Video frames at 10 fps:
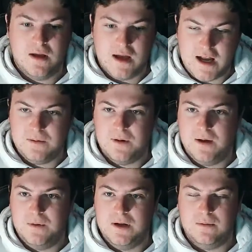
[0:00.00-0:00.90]
Anyway,
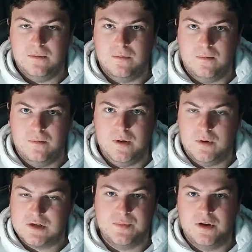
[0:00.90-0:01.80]
we
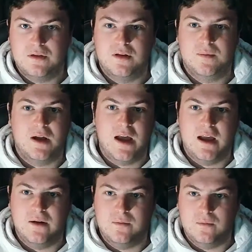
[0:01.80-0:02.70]
watched both of them,
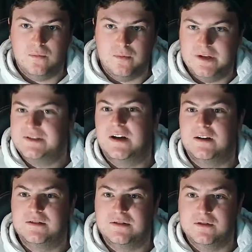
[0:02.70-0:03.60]
and we
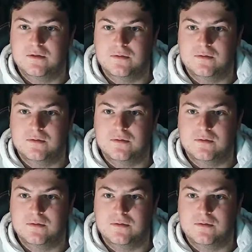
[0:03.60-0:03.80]
started to do the